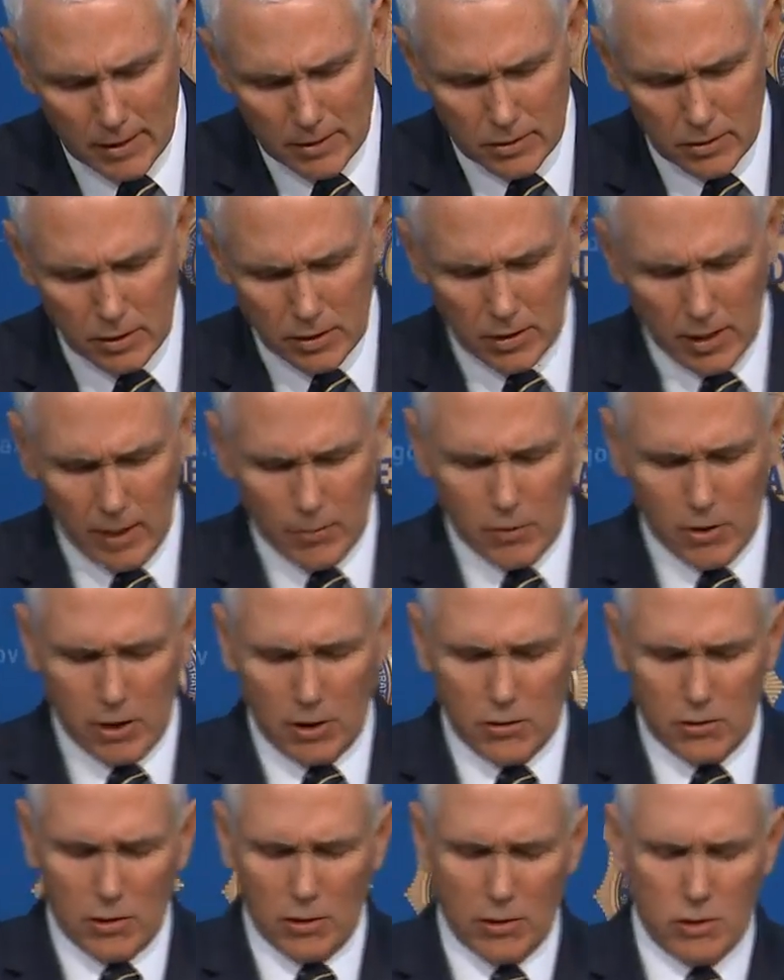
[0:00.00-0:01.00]
to the
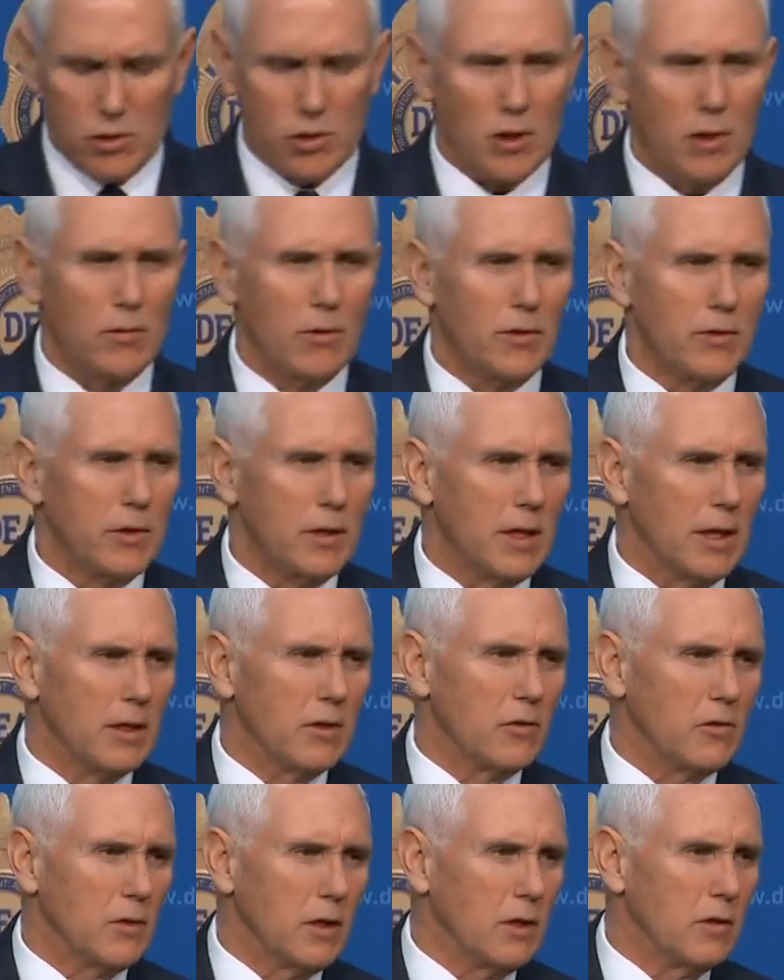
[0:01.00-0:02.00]
Deputy Attorney General of the
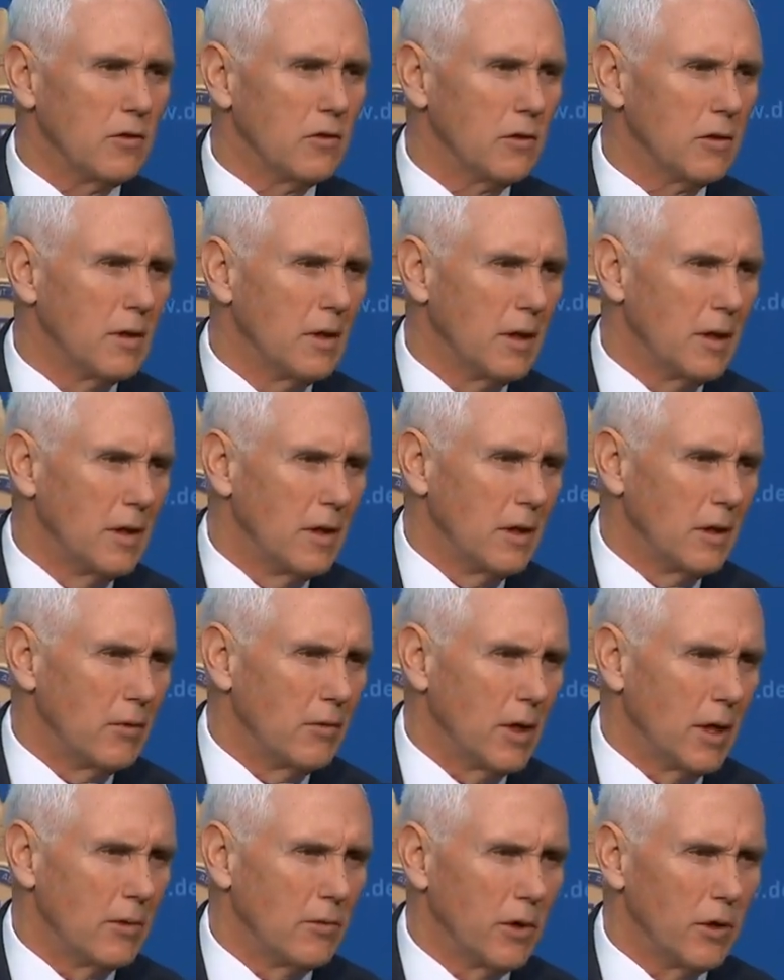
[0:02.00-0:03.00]
United States,
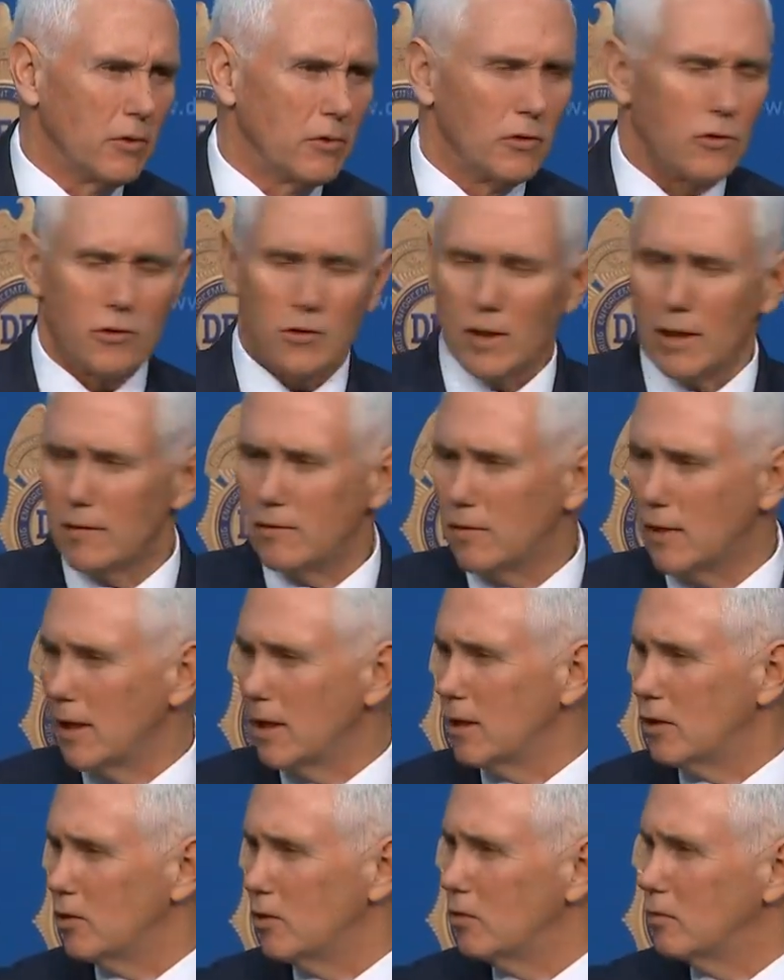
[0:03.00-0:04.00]
Rod Rosenstein,
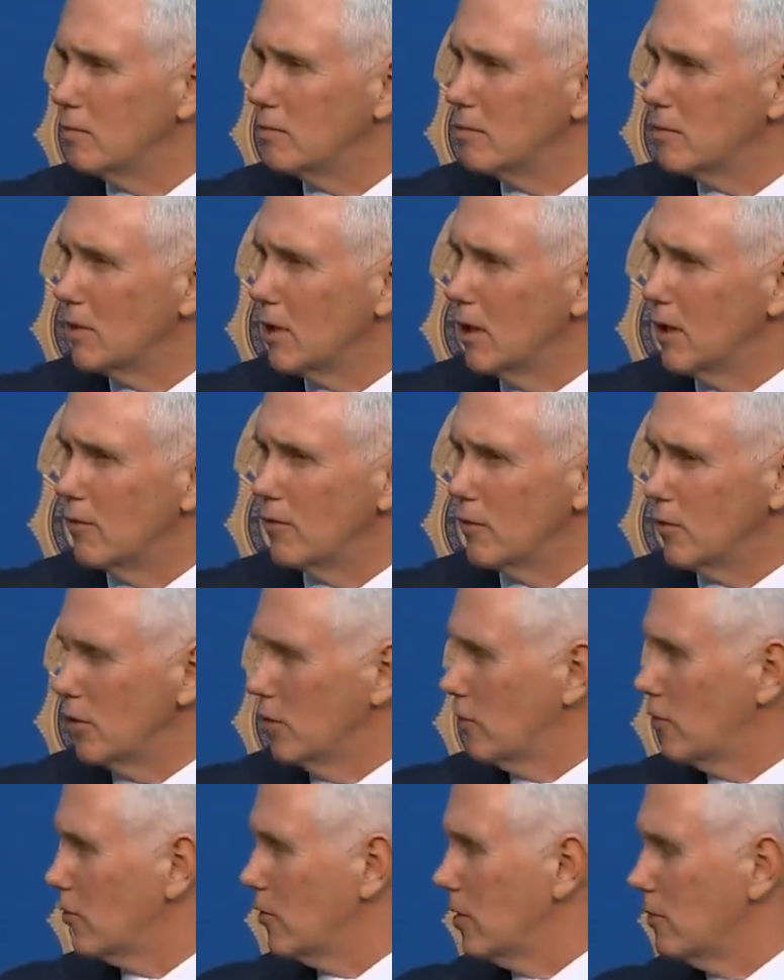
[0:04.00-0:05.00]
thank you for
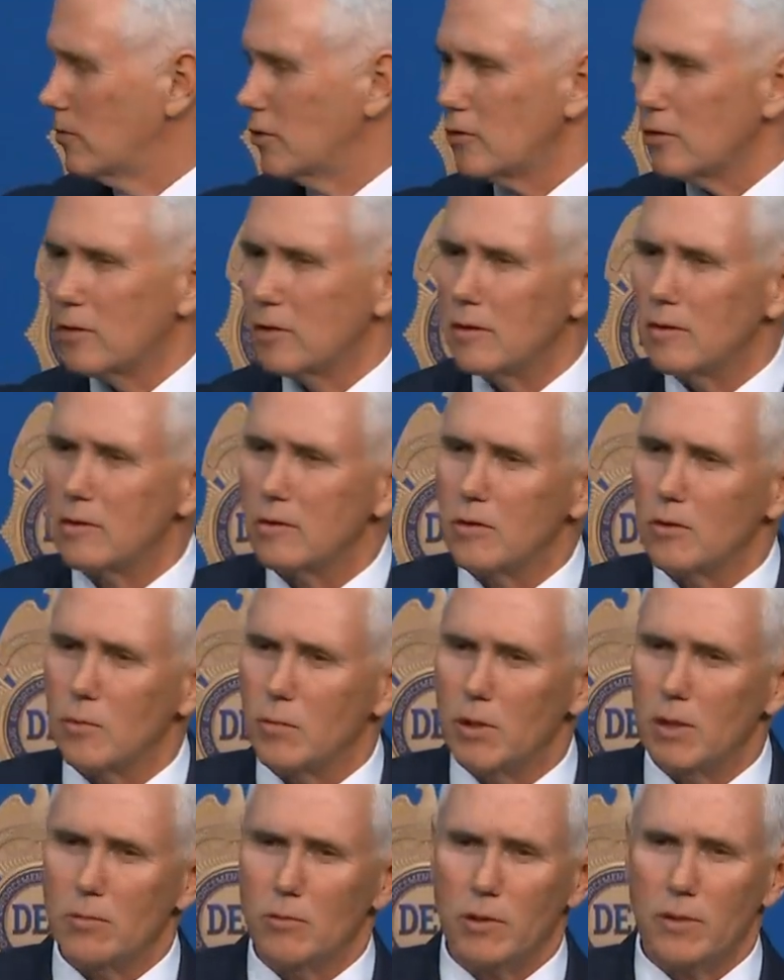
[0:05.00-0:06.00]
your service to the
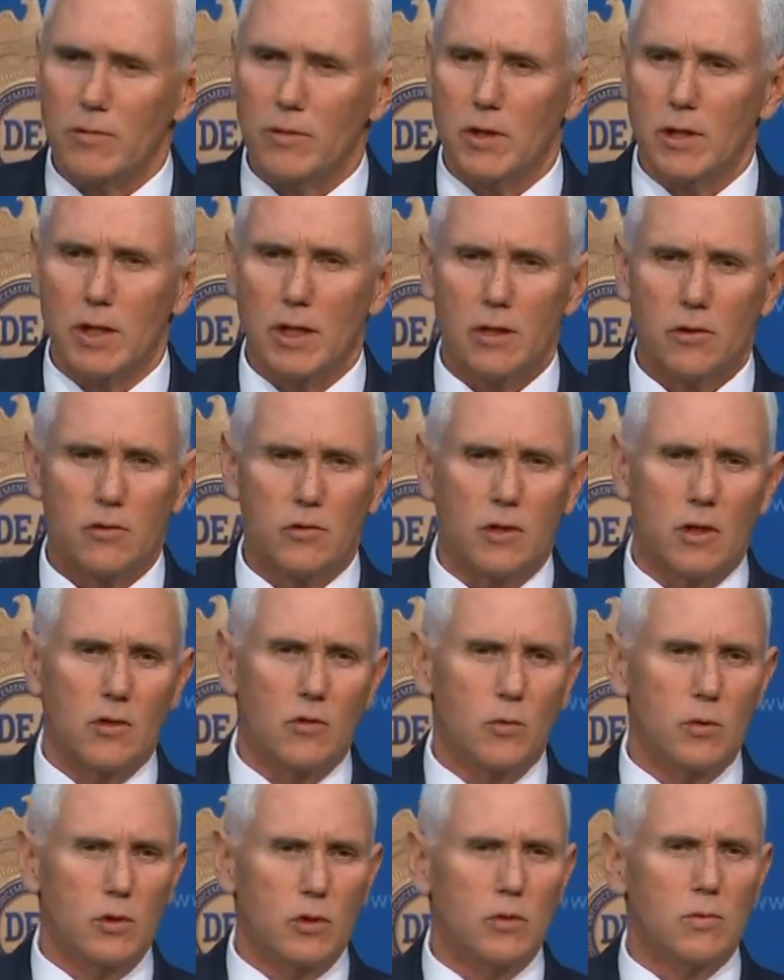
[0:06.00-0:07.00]
people of the United
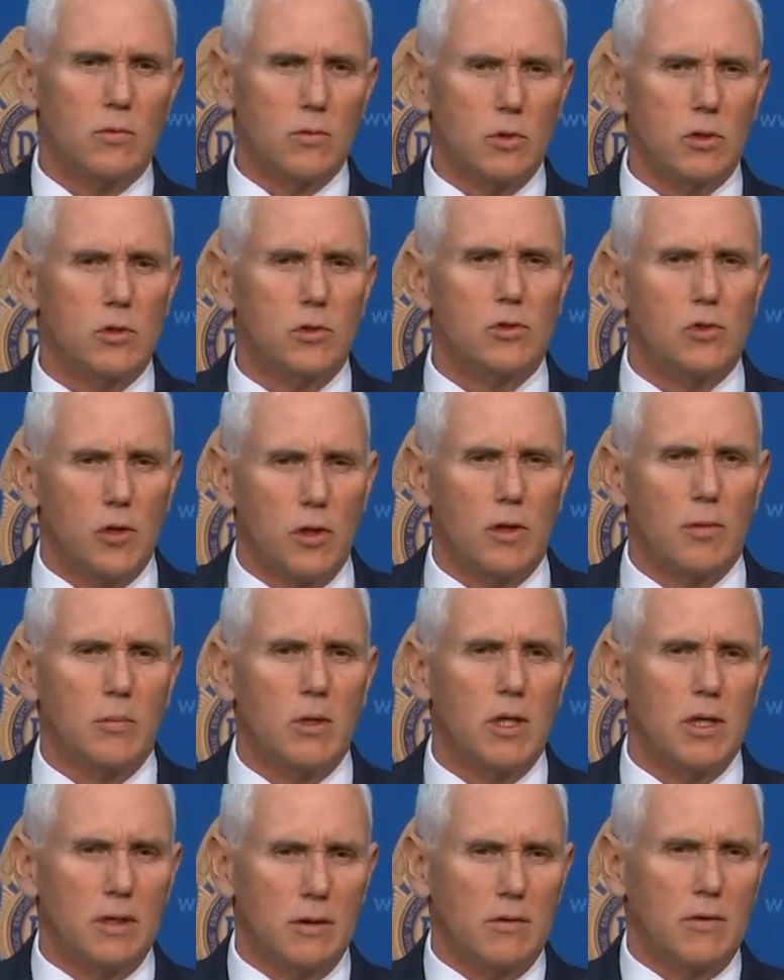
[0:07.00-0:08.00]
States. Would you, would you join
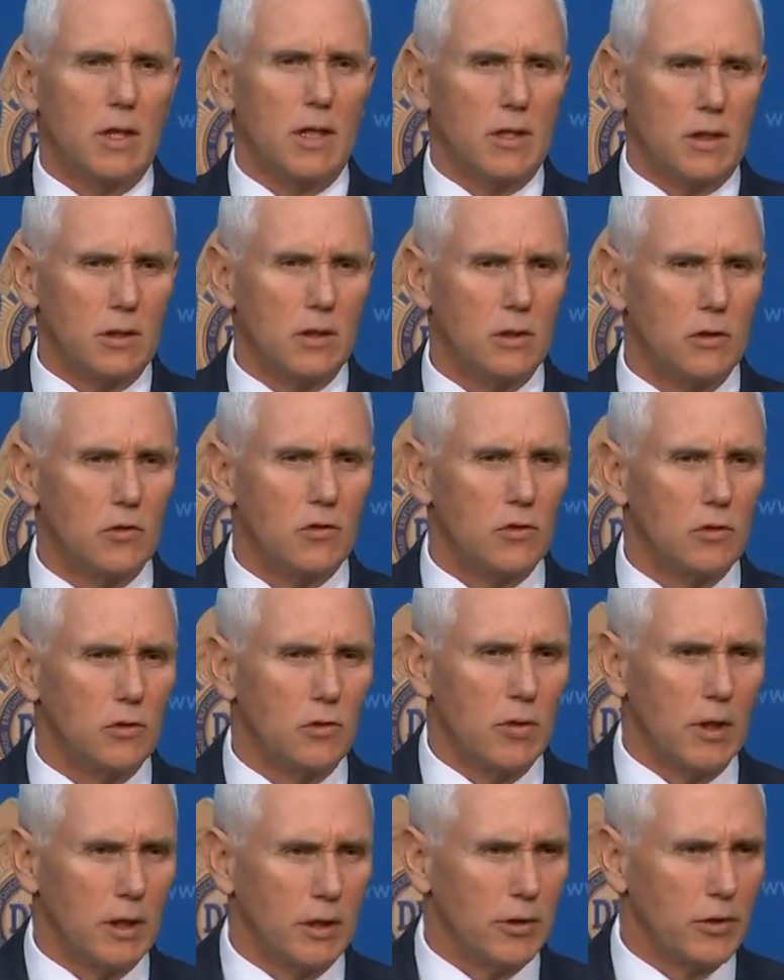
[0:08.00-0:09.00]
me in thanking these two
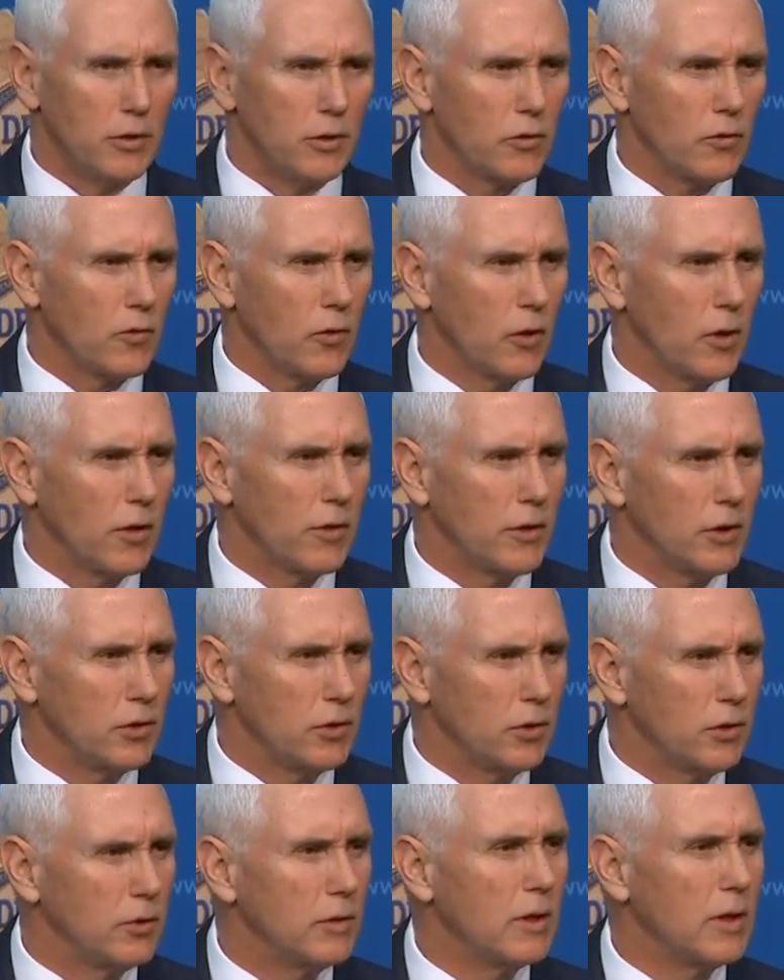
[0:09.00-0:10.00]
great leaders for all they
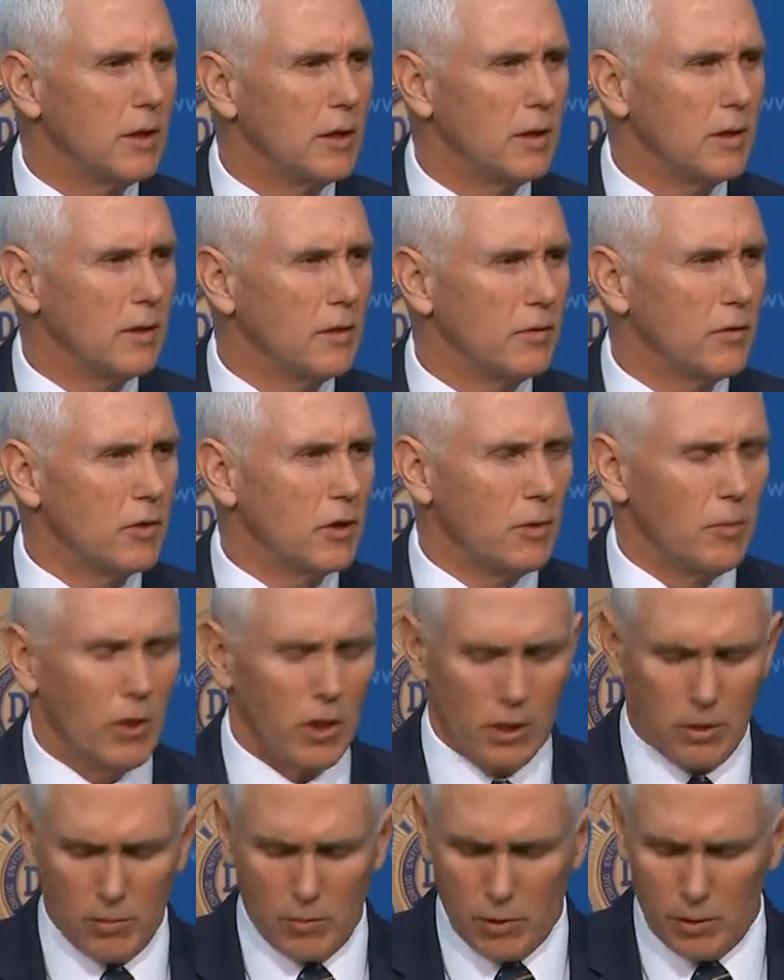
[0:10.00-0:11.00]
do for the
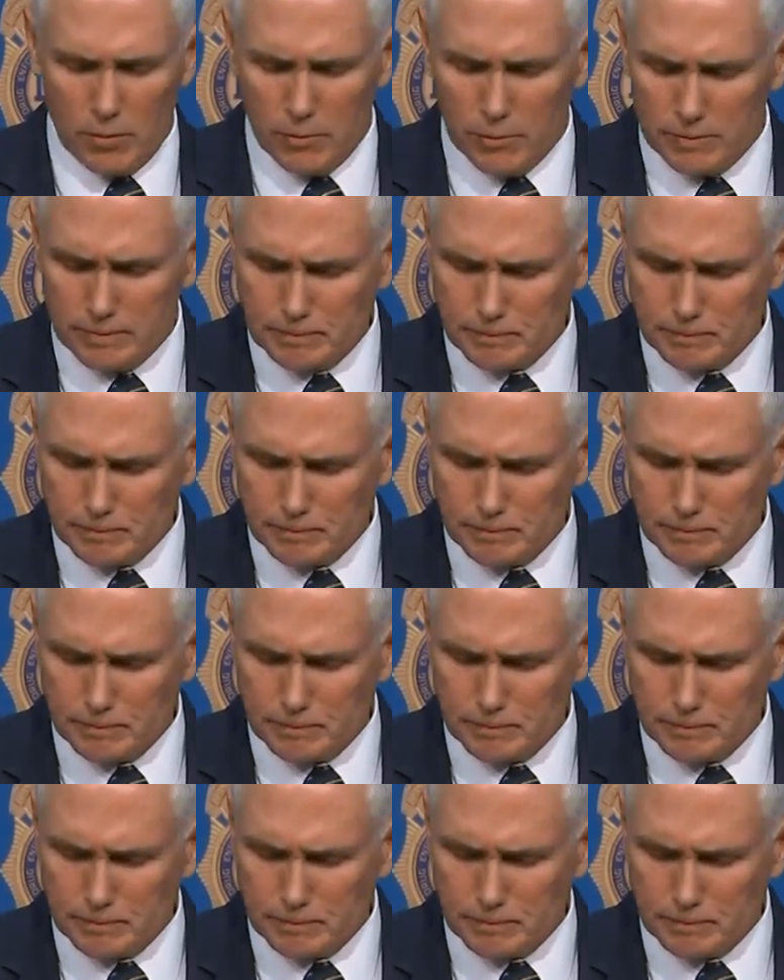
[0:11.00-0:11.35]
American people?